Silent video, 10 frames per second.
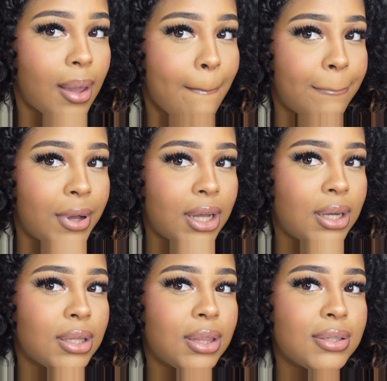
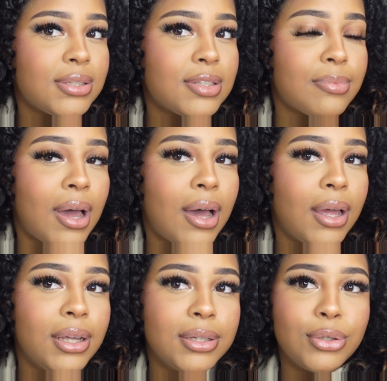But this is
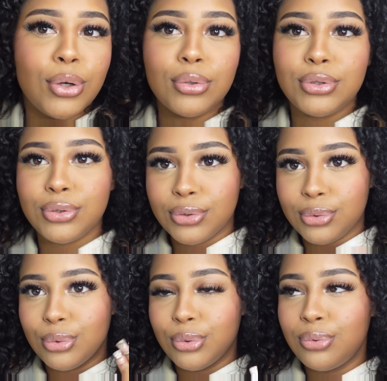my
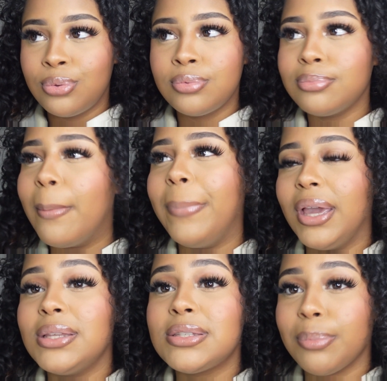go-to
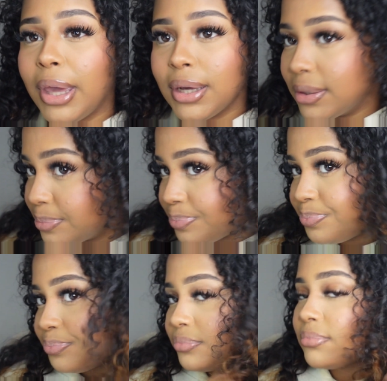base makeup.
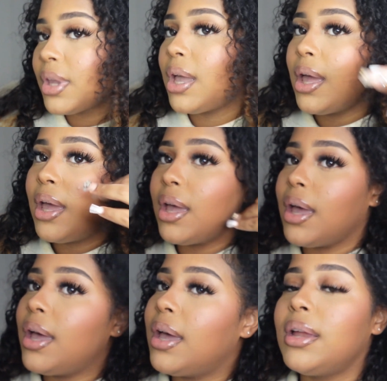
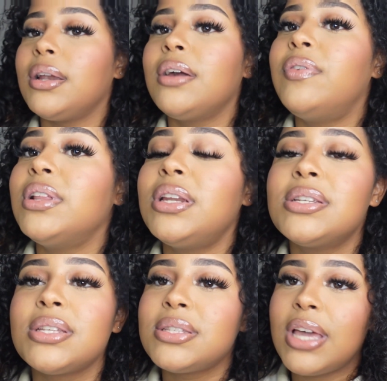And it really
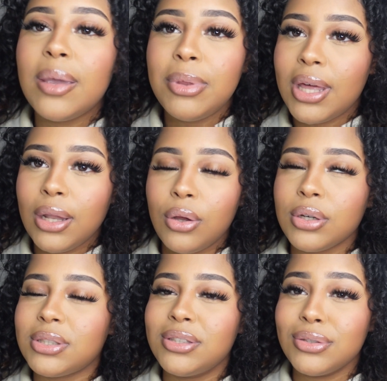doesn't take me that
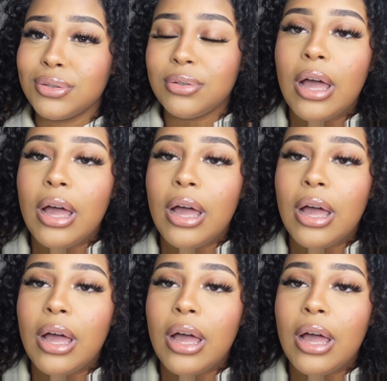long to do.